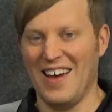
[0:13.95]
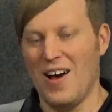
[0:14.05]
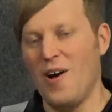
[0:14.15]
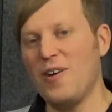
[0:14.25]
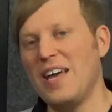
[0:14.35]

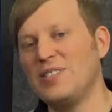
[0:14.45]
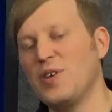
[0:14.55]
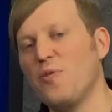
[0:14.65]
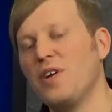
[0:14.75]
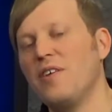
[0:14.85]
Okay,
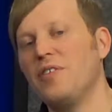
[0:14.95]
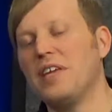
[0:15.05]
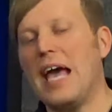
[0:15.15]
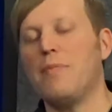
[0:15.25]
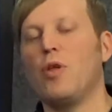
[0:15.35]
so we're here in
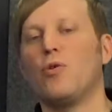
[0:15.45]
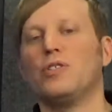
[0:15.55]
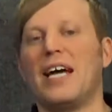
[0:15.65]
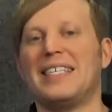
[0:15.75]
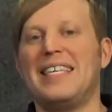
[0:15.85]
the
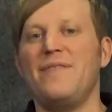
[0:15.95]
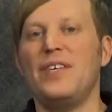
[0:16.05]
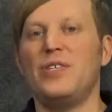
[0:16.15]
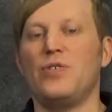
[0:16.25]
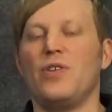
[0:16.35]

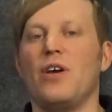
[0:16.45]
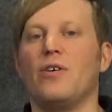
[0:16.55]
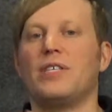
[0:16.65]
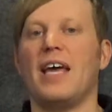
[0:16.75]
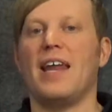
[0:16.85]
gablocal.tv
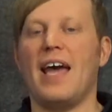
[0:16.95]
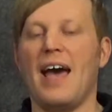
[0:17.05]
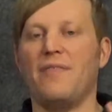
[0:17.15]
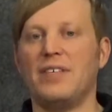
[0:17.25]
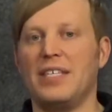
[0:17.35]
studios, and I
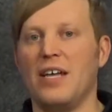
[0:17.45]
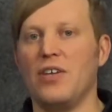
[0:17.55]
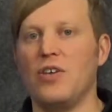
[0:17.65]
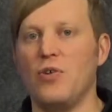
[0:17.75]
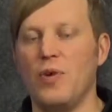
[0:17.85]
have to tell
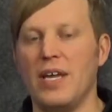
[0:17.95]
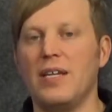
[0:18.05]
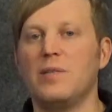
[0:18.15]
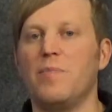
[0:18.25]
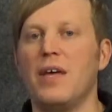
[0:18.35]
you, it
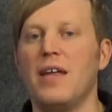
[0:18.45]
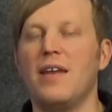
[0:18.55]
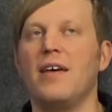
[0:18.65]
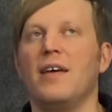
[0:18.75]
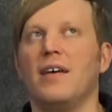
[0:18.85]
has
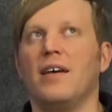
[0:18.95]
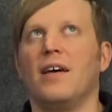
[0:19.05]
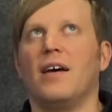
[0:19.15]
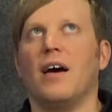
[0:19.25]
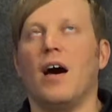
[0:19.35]
been
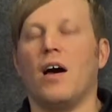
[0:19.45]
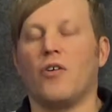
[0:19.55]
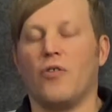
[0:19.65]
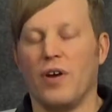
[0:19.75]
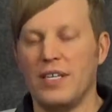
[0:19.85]
a
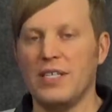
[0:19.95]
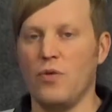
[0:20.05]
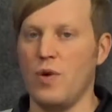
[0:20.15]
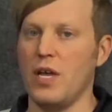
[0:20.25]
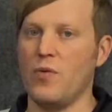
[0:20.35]
crazy
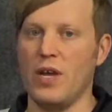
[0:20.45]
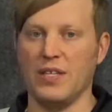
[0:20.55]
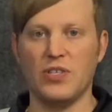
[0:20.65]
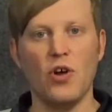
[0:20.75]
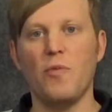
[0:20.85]
week. We
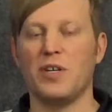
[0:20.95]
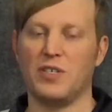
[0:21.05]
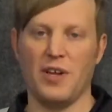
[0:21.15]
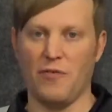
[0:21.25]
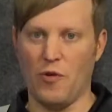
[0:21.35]
had so much
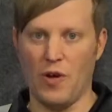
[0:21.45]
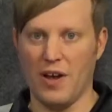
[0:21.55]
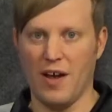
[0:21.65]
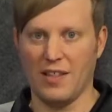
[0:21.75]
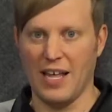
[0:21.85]
stuff
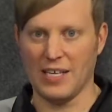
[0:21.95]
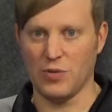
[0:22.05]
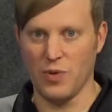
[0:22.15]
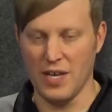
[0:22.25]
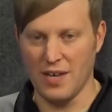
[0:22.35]
going on
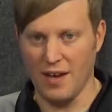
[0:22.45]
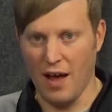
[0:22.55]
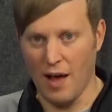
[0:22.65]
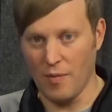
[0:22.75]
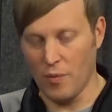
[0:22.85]
last week.
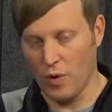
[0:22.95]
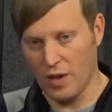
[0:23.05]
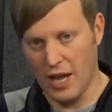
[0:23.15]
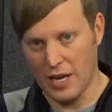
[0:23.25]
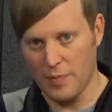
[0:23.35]
We're
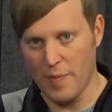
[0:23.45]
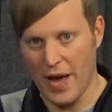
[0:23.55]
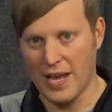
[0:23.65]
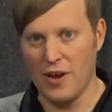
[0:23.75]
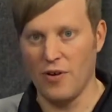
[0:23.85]
glad to be
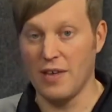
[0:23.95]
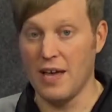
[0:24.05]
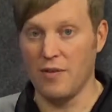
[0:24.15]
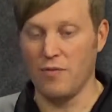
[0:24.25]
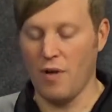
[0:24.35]
back here
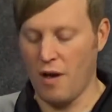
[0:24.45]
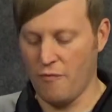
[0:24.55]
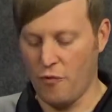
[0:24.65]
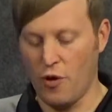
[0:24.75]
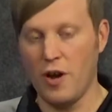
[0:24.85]
again
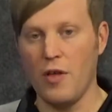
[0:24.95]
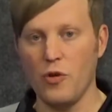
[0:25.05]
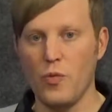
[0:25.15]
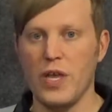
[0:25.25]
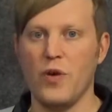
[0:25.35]
for
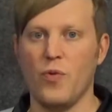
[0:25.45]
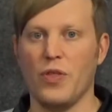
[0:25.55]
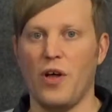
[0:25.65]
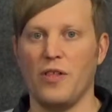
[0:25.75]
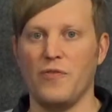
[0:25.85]
another week
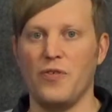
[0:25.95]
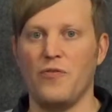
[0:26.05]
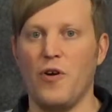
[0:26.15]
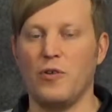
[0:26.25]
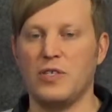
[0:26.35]
with all of you
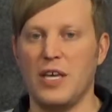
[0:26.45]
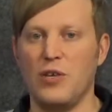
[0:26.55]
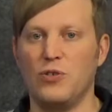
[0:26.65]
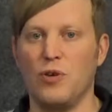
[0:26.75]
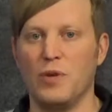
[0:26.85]
folks.
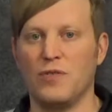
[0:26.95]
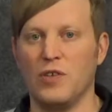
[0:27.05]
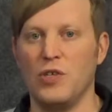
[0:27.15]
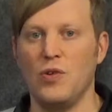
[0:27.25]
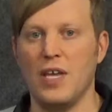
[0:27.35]
Thank you so much for
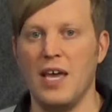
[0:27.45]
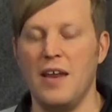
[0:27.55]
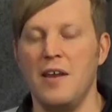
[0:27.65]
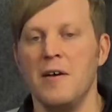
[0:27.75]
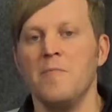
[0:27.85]
tuning
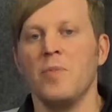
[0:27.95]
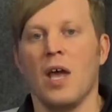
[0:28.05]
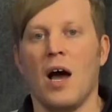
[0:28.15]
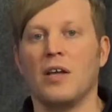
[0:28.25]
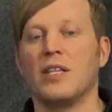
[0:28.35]
in.
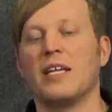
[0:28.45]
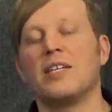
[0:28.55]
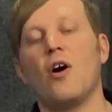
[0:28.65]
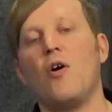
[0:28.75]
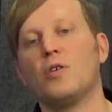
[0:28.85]
I'd like
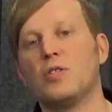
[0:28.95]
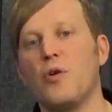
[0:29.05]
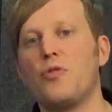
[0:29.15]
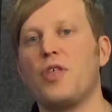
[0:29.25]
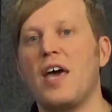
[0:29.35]
to
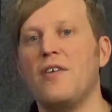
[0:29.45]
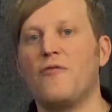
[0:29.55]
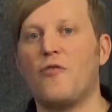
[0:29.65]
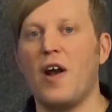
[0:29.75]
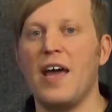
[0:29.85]
also thank
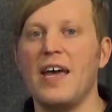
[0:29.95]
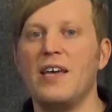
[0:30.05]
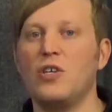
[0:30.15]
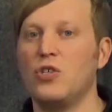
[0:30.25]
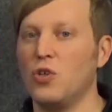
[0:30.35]

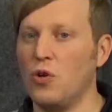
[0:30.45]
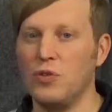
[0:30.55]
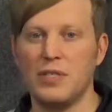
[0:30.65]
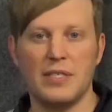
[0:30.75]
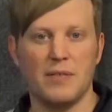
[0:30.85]
Frank
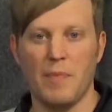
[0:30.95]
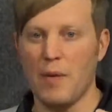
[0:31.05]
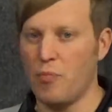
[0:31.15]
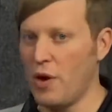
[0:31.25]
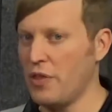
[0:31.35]
Schultz,
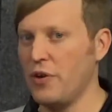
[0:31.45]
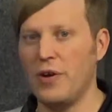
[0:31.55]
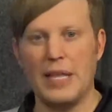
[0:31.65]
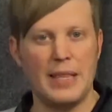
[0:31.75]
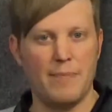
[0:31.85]
my brother,
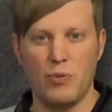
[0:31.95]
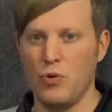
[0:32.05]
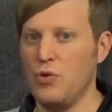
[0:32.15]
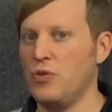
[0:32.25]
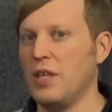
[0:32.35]
in the
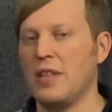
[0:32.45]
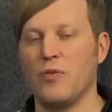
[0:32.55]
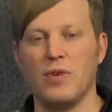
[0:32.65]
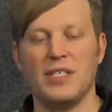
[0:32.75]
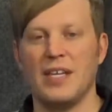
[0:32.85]
booth, and
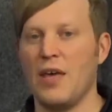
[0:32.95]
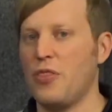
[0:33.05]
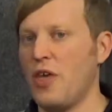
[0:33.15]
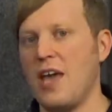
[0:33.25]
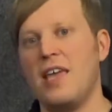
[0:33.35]
the reason I
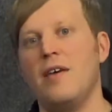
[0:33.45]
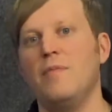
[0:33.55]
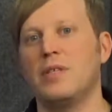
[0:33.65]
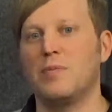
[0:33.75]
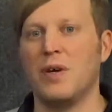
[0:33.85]
thank
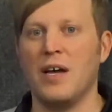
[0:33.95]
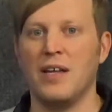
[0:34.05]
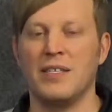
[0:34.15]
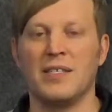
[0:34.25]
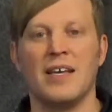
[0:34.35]
him is
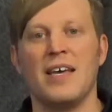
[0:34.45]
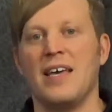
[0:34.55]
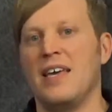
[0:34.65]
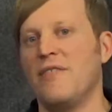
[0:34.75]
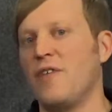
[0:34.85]
because
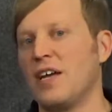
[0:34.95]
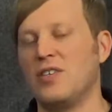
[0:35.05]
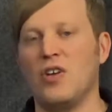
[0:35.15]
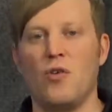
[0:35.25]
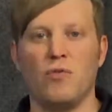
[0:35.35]
if I
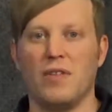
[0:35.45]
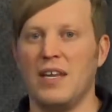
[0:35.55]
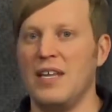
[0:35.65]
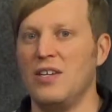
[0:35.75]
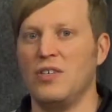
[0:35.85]
don't,
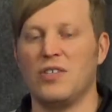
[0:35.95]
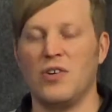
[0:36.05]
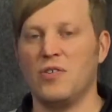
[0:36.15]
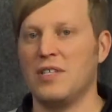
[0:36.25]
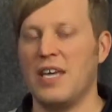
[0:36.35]
then he just
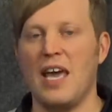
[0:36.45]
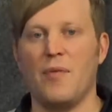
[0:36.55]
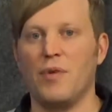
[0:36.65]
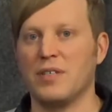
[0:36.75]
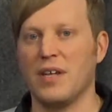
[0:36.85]
turns the
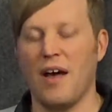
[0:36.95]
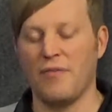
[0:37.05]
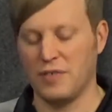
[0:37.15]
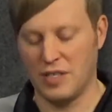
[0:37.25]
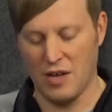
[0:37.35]
cameras
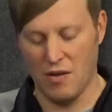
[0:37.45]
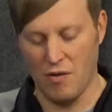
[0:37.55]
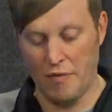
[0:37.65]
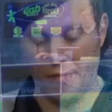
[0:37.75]
off, so...